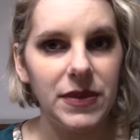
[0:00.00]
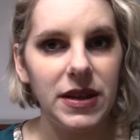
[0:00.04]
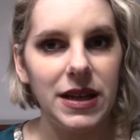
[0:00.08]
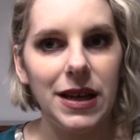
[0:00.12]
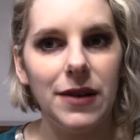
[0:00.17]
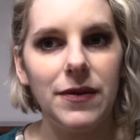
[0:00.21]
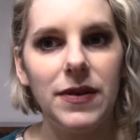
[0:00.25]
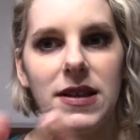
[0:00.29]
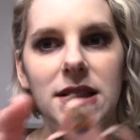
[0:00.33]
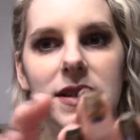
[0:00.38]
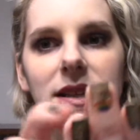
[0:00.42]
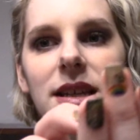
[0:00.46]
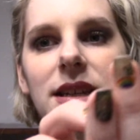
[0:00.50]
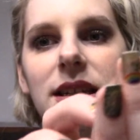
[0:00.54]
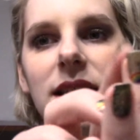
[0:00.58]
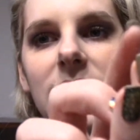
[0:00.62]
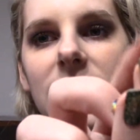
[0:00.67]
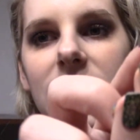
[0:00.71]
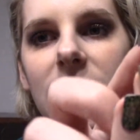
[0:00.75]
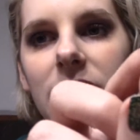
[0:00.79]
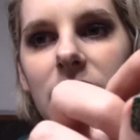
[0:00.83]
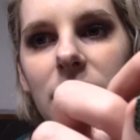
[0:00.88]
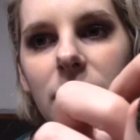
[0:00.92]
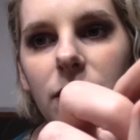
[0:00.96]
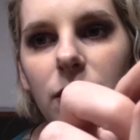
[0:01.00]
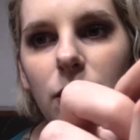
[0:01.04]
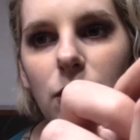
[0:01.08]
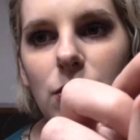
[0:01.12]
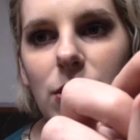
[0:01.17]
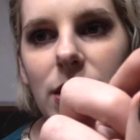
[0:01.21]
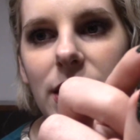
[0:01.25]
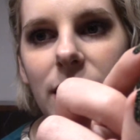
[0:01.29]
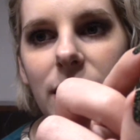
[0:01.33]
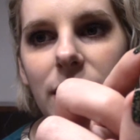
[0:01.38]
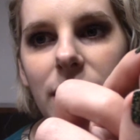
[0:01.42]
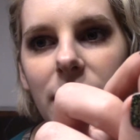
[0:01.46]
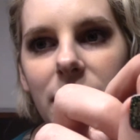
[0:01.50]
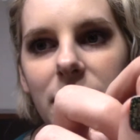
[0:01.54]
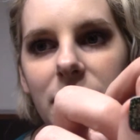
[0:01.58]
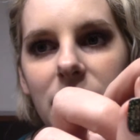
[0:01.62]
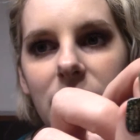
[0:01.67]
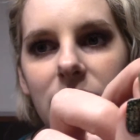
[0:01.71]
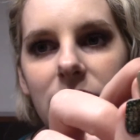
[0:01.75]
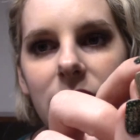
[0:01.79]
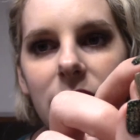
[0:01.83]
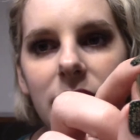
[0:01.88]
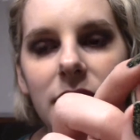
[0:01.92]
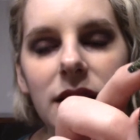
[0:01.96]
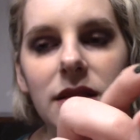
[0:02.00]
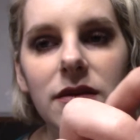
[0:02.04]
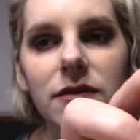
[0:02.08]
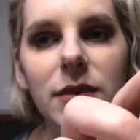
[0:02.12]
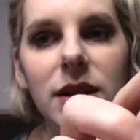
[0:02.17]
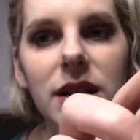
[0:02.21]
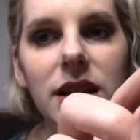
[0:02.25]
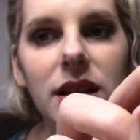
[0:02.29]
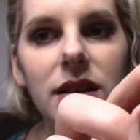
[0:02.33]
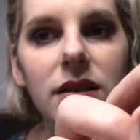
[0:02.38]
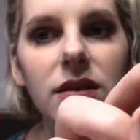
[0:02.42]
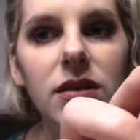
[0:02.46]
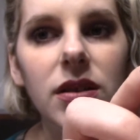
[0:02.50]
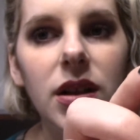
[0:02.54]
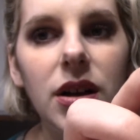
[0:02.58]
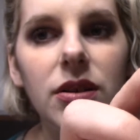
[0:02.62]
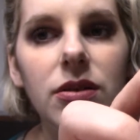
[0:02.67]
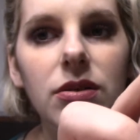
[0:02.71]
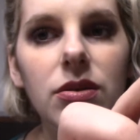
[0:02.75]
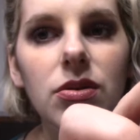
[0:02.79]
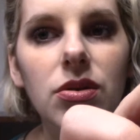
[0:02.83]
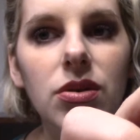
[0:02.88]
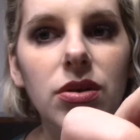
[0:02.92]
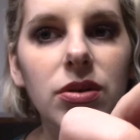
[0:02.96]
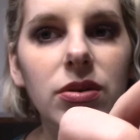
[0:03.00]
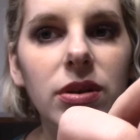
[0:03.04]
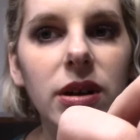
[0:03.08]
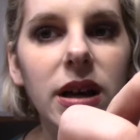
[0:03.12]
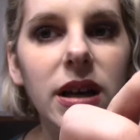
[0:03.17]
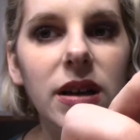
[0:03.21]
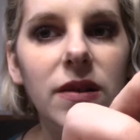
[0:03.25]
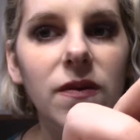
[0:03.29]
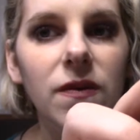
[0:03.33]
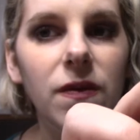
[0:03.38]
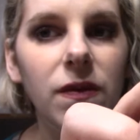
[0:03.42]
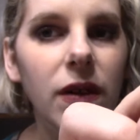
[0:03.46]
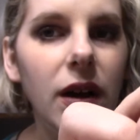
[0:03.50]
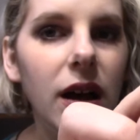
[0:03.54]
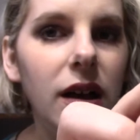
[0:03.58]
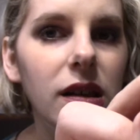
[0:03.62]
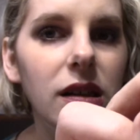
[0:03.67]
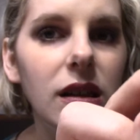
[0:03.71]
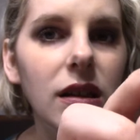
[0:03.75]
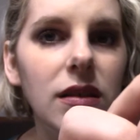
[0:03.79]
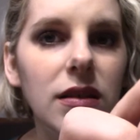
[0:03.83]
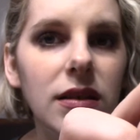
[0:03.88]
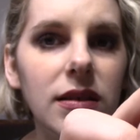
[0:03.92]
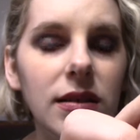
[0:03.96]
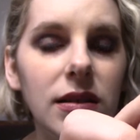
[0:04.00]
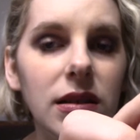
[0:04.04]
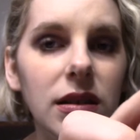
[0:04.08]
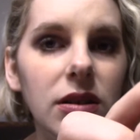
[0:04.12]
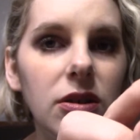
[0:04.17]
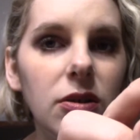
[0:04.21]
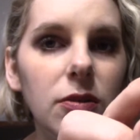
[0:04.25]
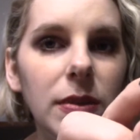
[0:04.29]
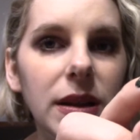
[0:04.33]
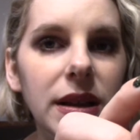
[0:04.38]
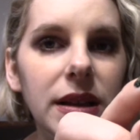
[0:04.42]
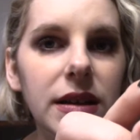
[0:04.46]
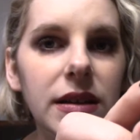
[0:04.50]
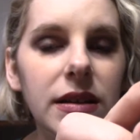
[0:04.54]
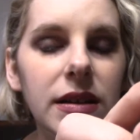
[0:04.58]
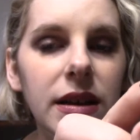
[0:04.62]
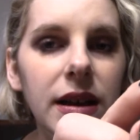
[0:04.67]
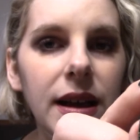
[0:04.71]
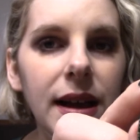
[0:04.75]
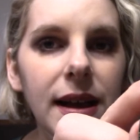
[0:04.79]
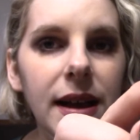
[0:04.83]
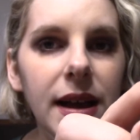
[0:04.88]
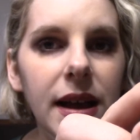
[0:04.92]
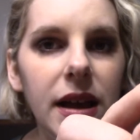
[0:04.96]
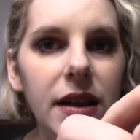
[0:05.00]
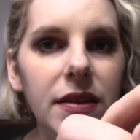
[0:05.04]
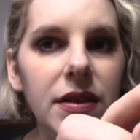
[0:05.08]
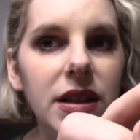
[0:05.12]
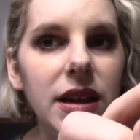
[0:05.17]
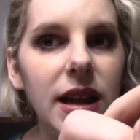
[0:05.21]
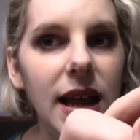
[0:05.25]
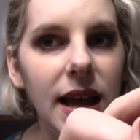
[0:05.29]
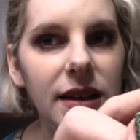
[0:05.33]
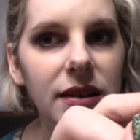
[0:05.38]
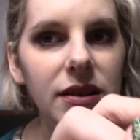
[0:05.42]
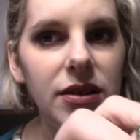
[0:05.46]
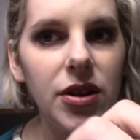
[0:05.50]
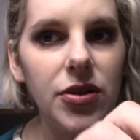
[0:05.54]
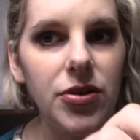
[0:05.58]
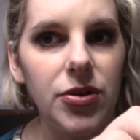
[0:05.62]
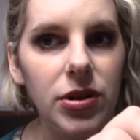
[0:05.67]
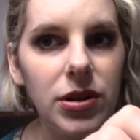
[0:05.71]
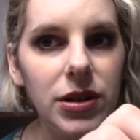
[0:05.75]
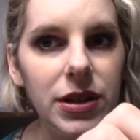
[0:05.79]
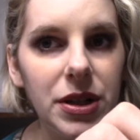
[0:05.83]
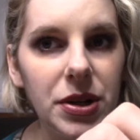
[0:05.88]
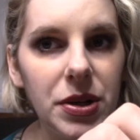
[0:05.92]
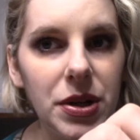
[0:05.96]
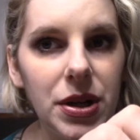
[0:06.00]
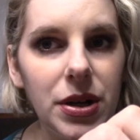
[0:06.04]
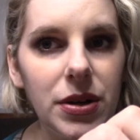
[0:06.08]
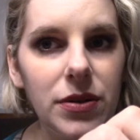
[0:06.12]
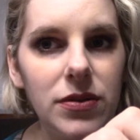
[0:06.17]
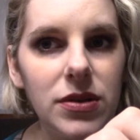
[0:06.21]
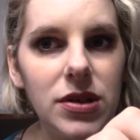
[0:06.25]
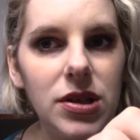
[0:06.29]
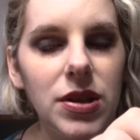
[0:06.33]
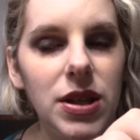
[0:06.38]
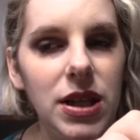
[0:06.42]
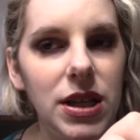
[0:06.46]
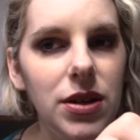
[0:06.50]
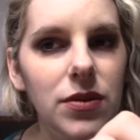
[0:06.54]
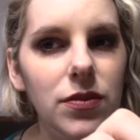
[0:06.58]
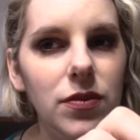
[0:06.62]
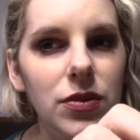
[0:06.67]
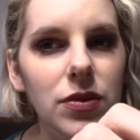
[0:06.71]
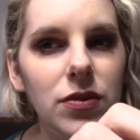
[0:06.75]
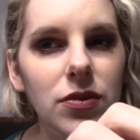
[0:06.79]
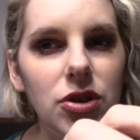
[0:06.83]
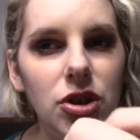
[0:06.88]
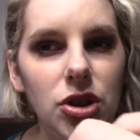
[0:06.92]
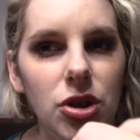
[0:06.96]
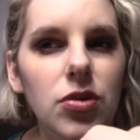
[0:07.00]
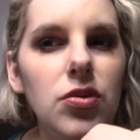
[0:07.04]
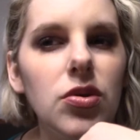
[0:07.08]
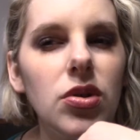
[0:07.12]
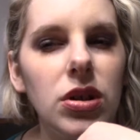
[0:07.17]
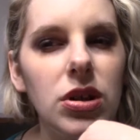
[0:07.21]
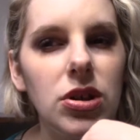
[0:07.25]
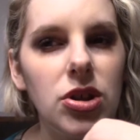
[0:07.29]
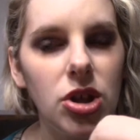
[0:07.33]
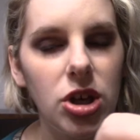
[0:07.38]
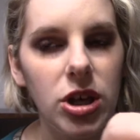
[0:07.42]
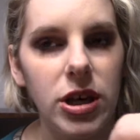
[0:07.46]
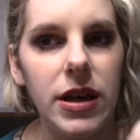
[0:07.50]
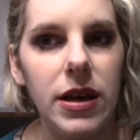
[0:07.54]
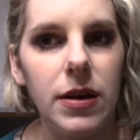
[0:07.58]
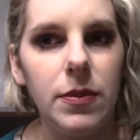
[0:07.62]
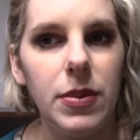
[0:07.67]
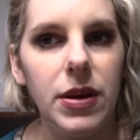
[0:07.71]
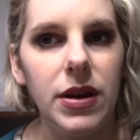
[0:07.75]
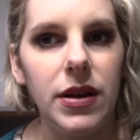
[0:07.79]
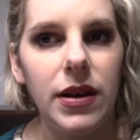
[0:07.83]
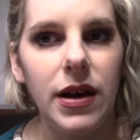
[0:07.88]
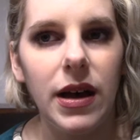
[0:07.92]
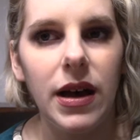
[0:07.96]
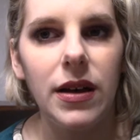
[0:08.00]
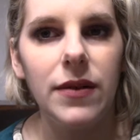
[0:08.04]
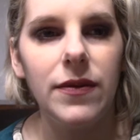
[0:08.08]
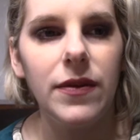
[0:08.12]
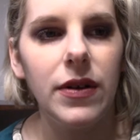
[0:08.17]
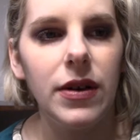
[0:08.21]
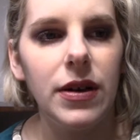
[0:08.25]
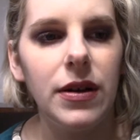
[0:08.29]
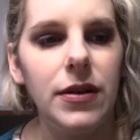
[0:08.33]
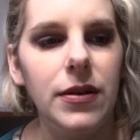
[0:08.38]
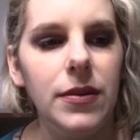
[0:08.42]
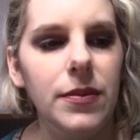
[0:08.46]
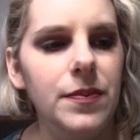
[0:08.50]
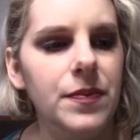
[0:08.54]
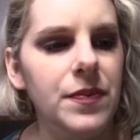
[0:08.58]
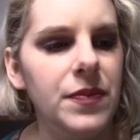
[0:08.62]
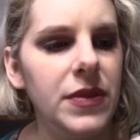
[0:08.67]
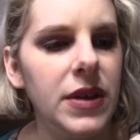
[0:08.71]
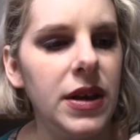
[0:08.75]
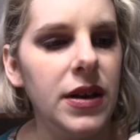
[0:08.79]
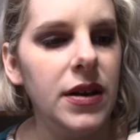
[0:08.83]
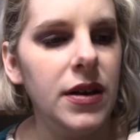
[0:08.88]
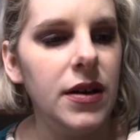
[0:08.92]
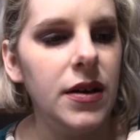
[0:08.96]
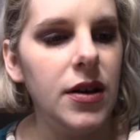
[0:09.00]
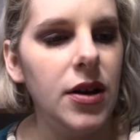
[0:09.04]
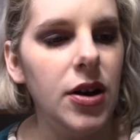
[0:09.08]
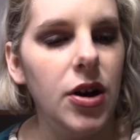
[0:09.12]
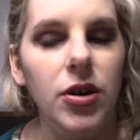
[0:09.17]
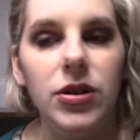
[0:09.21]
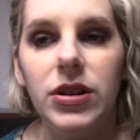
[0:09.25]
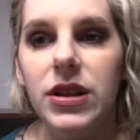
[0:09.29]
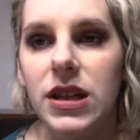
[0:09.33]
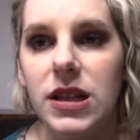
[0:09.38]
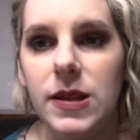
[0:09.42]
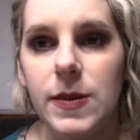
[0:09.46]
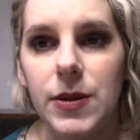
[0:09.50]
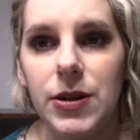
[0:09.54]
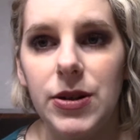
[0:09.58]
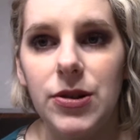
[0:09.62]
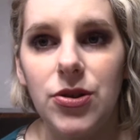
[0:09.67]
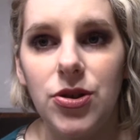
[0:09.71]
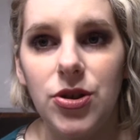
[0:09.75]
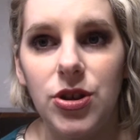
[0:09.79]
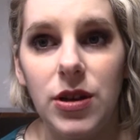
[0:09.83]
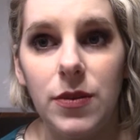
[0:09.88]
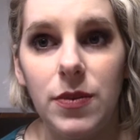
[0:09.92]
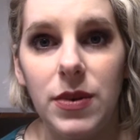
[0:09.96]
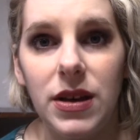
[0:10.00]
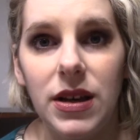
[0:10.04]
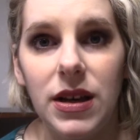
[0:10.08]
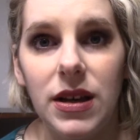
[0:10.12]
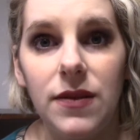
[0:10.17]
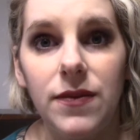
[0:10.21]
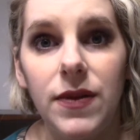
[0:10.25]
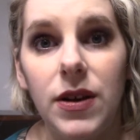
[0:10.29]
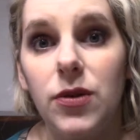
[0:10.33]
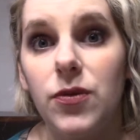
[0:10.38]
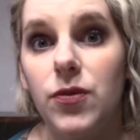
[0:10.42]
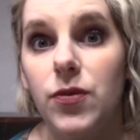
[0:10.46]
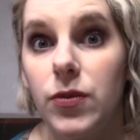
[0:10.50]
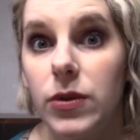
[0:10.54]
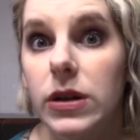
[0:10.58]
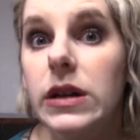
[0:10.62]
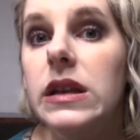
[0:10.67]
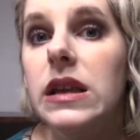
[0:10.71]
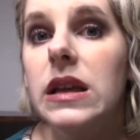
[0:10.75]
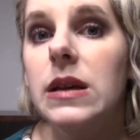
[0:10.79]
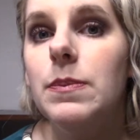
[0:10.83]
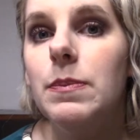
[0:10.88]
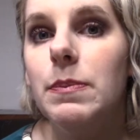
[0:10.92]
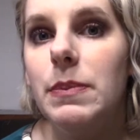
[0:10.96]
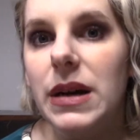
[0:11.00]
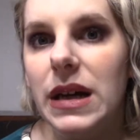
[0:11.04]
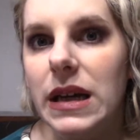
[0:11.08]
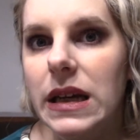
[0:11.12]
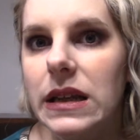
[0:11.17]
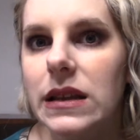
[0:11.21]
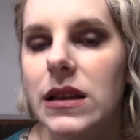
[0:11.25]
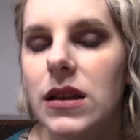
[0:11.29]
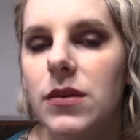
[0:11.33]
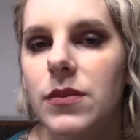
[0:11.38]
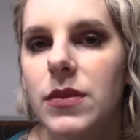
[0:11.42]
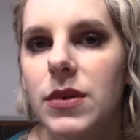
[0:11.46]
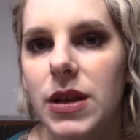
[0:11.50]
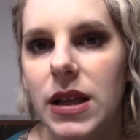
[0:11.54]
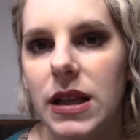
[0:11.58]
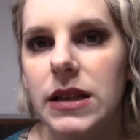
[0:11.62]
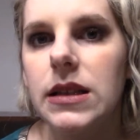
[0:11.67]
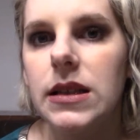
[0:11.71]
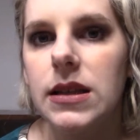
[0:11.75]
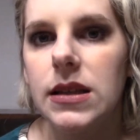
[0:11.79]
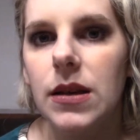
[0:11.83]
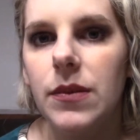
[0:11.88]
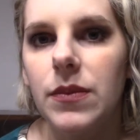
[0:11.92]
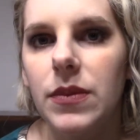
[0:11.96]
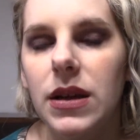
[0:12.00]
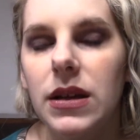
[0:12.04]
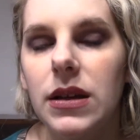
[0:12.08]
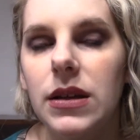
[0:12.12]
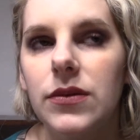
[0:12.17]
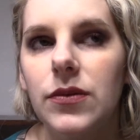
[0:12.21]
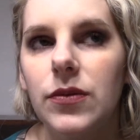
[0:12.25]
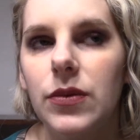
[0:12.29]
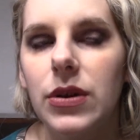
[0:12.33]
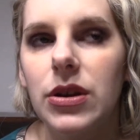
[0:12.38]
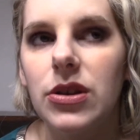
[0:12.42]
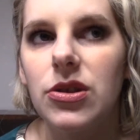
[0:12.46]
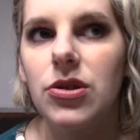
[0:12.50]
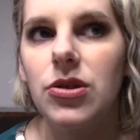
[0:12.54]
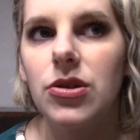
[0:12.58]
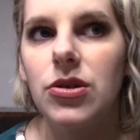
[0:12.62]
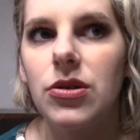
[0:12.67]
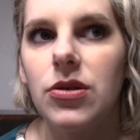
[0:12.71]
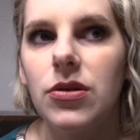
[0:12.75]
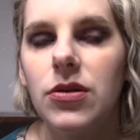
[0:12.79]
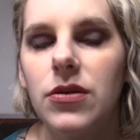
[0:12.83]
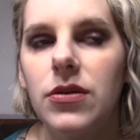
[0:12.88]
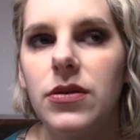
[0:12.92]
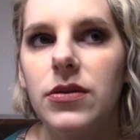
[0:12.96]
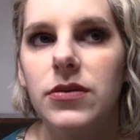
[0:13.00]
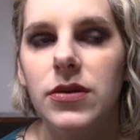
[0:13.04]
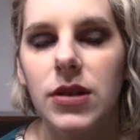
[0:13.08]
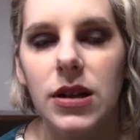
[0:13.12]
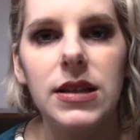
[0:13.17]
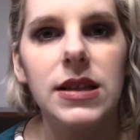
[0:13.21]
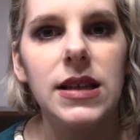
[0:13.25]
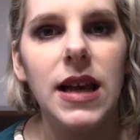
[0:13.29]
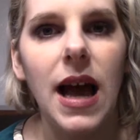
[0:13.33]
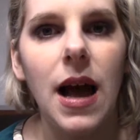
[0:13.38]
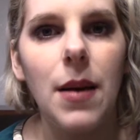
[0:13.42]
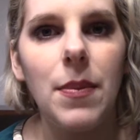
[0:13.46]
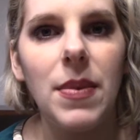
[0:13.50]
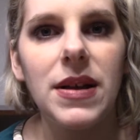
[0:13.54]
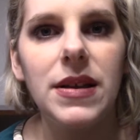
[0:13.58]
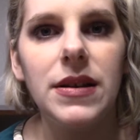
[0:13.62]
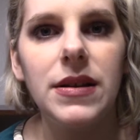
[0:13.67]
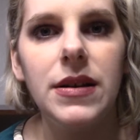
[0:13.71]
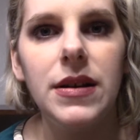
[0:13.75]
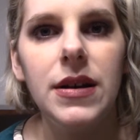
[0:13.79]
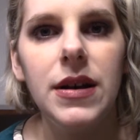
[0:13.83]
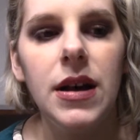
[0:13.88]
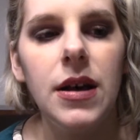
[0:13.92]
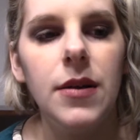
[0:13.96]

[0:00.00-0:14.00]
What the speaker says: If I see any kind of wear at the end of my nail, I'll usually go ahead and file it a little bit and then add another clear coat. So they don't usually chip. I've only experienced chipping if I really bang them against something, which does happen.